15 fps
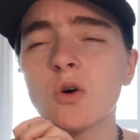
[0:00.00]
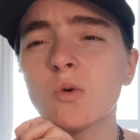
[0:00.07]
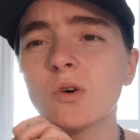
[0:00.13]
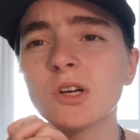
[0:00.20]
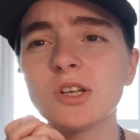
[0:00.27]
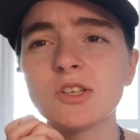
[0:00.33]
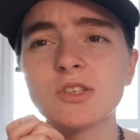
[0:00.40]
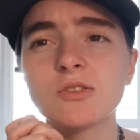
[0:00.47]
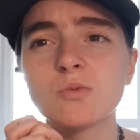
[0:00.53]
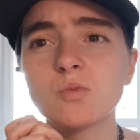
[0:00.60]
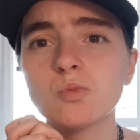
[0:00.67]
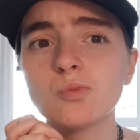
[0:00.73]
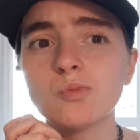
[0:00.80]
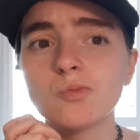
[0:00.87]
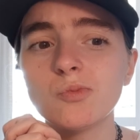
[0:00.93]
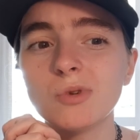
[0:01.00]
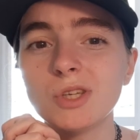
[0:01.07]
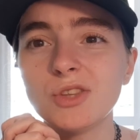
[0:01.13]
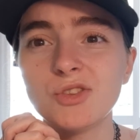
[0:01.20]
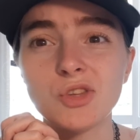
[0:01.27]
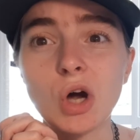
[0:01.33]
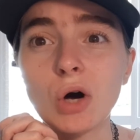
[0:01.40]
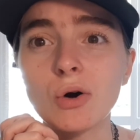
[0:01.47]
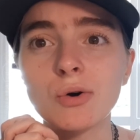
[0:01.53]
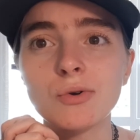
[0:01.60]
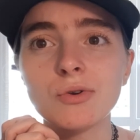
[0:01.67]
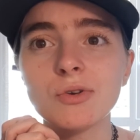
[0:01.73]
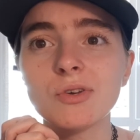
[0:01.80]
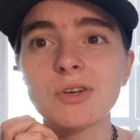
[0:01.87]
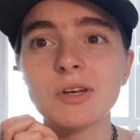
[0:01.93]
which we
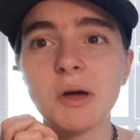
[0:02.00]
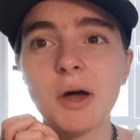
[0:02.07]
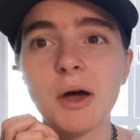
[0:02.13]
don't,